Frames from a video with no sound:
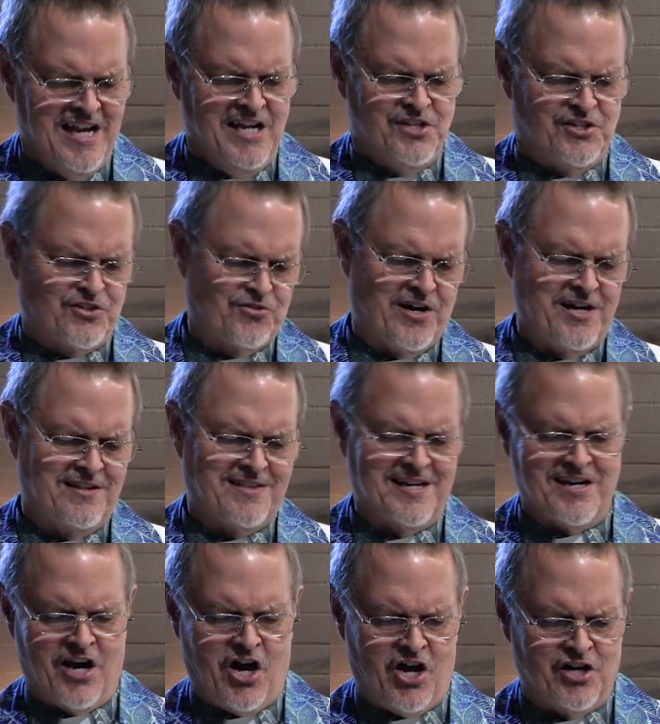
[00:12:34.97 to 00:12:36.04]
strength
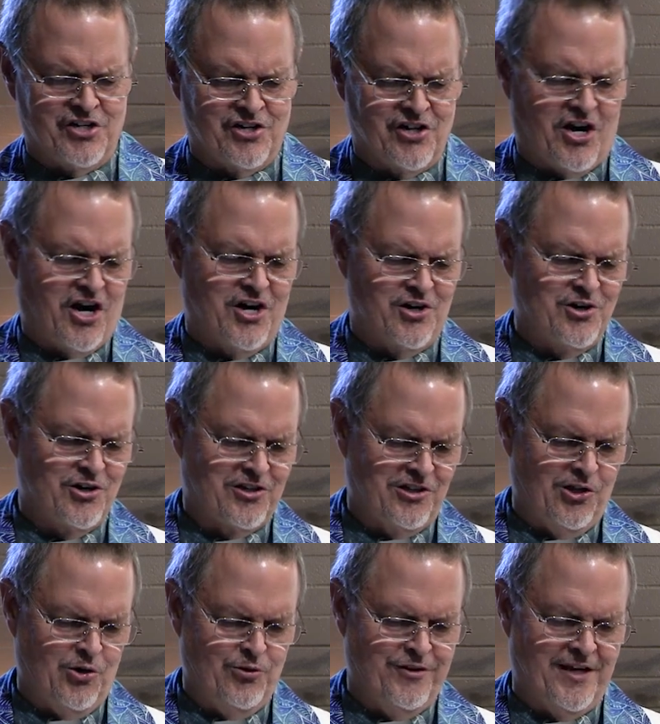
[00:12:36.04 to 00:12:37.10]
and honor are her
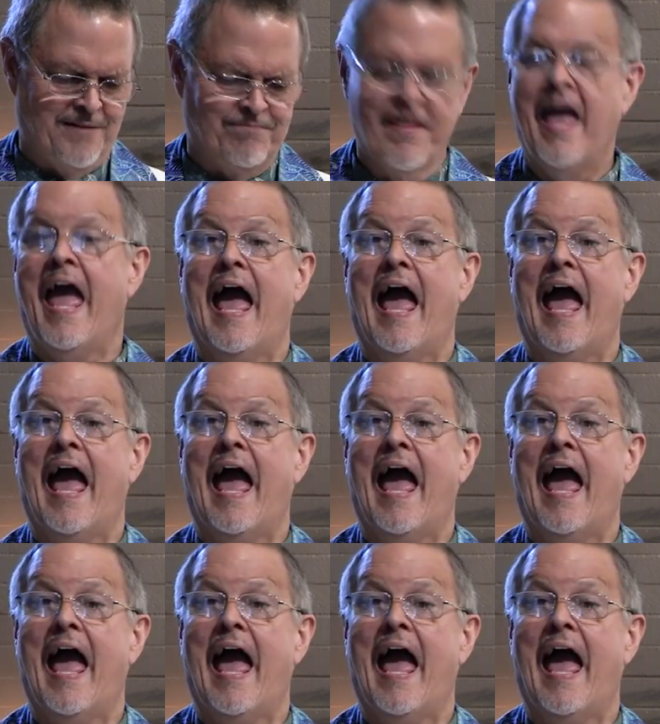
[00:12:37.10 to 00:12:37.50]
clothing,